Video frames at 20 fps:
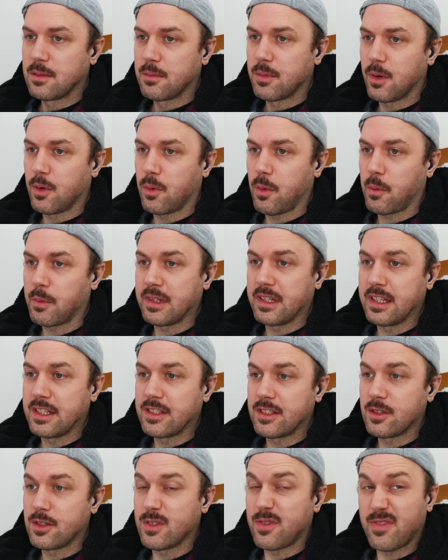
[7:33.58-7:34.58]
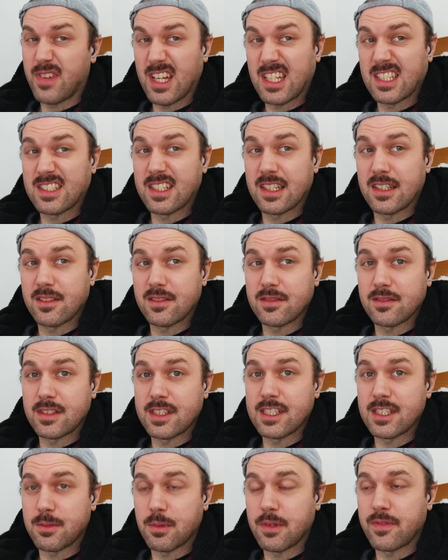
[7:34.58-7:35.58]
But what we need to do is fix it. It
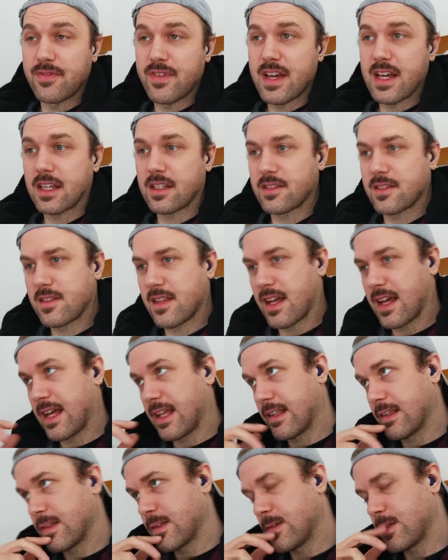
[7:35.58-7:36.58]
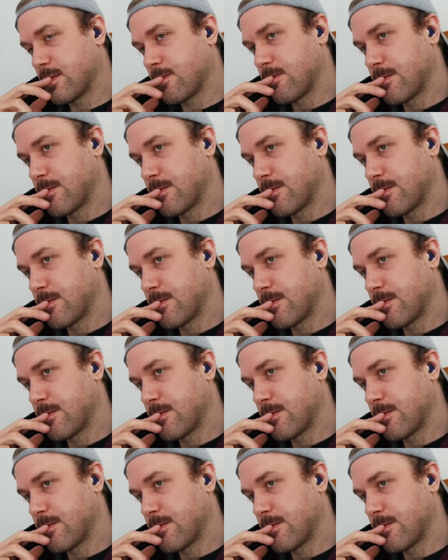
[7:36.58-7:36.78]
needs to be fixed, and